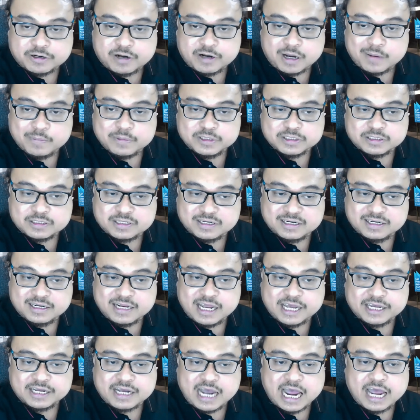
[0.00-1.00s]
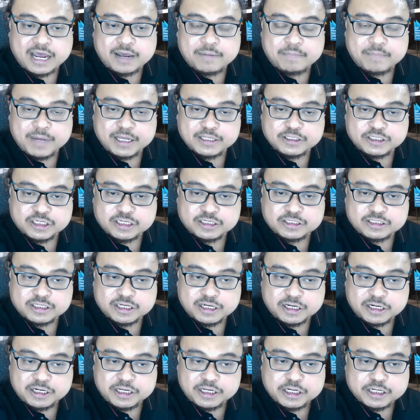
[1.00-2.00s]
requirements. Like I have mentioned
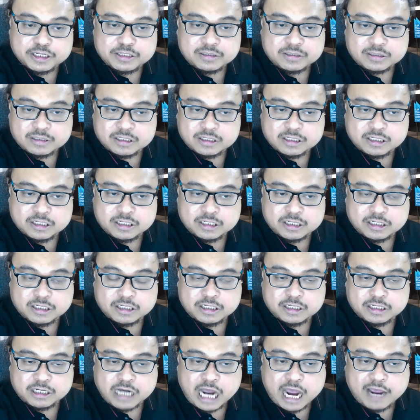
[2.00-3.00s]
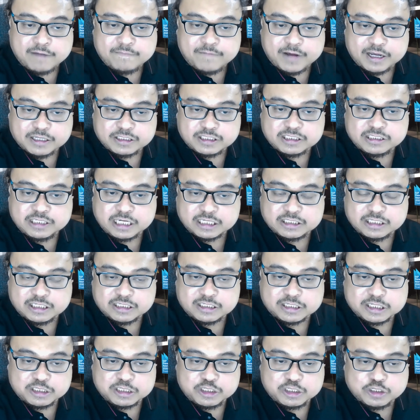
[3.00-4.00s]
earlier, IFRS just
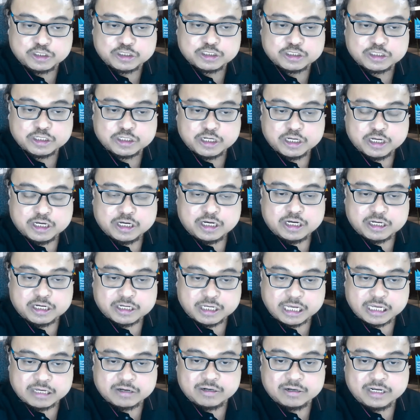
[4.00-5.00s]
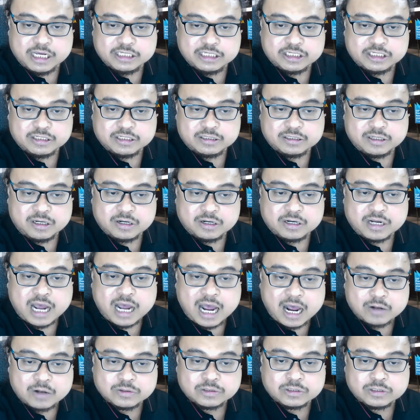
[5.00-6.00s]
introduced a regulation on
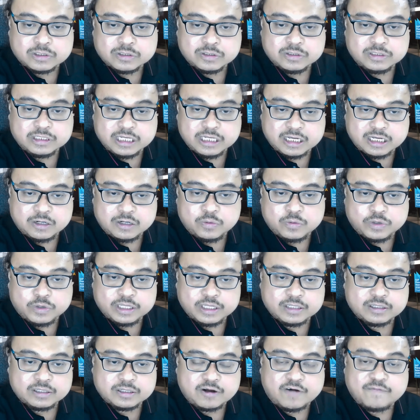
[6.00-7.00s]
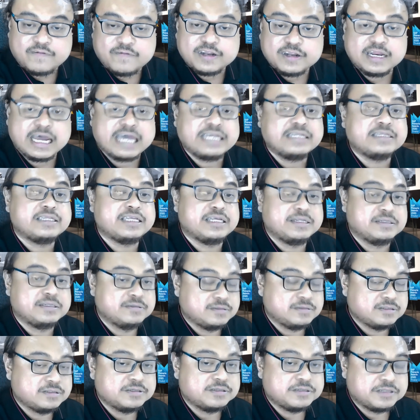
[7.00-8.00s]
how to deal with COVID-19,
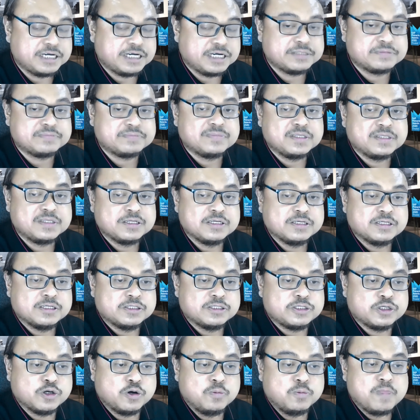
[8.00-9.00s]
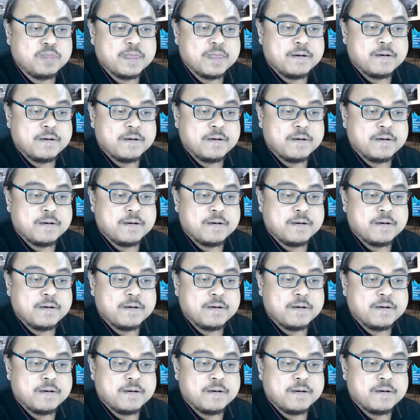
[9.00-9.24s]
right? So